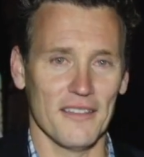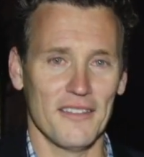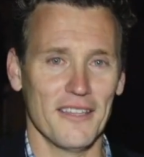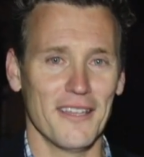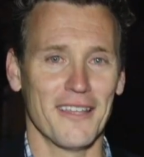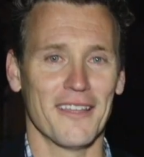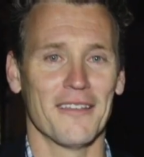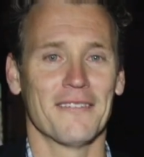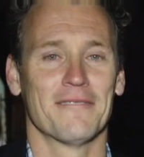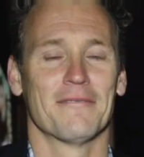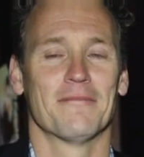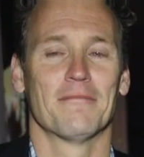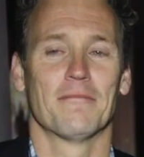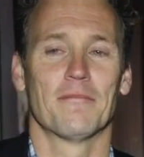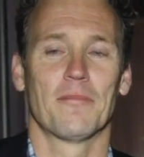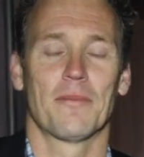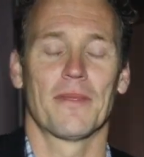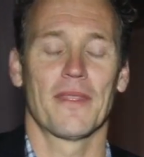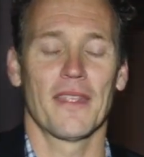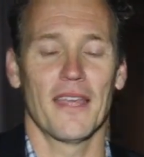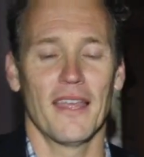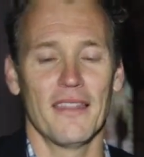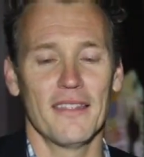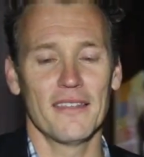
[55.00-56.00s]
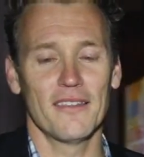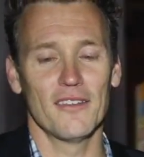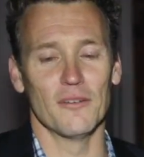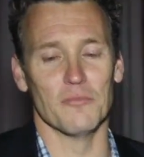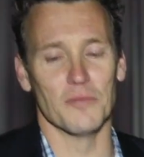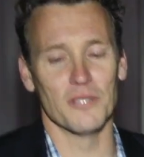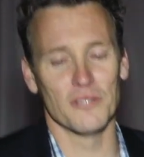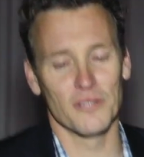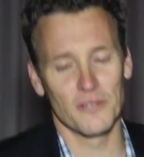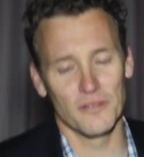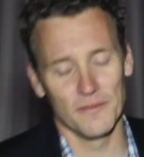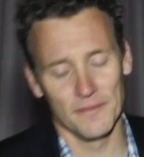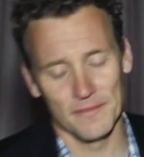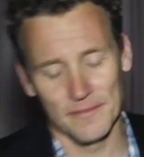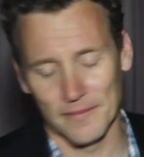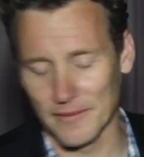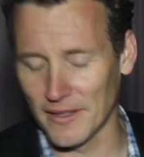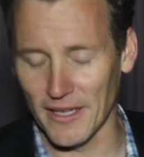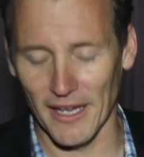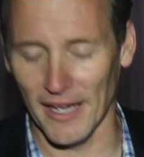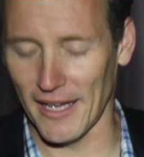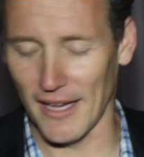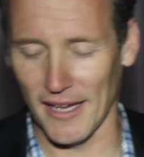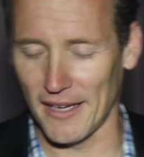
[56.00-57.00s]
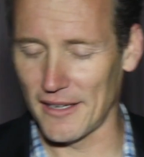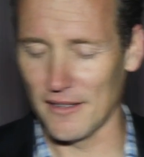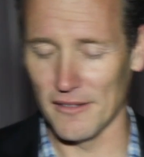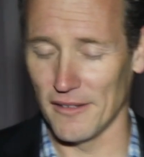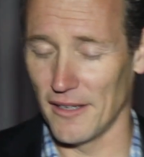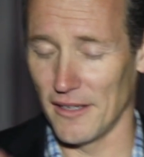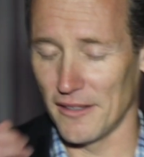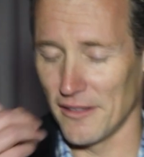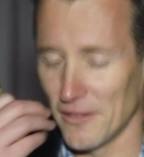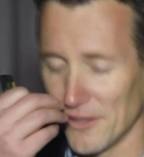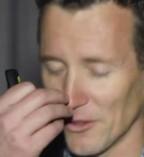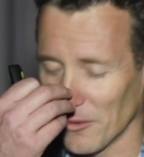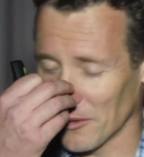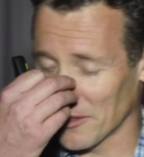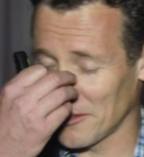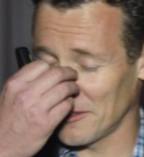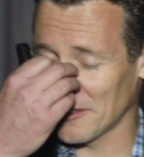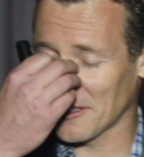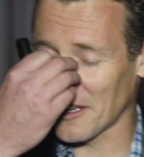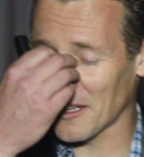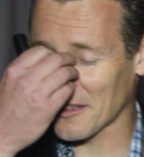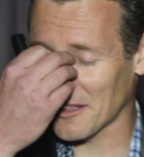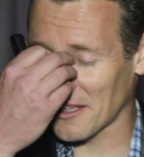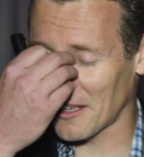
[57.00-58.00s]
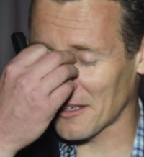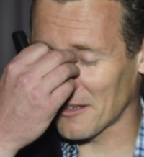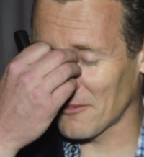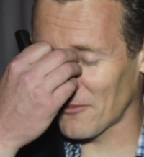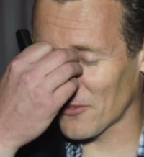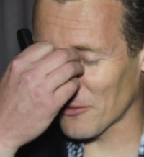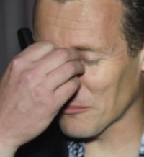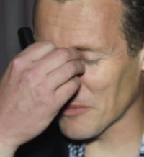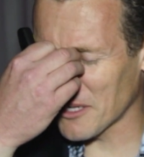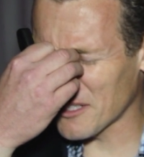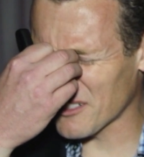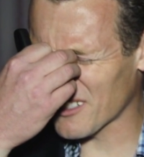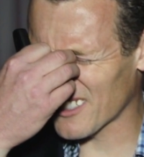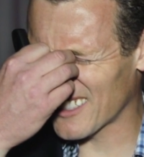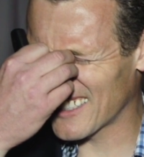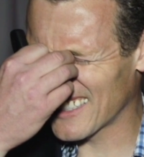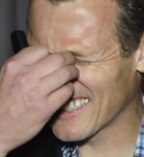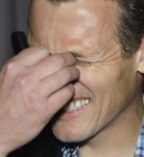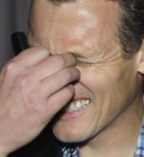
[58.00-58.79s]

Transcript: I think you're I don't know where you got that information.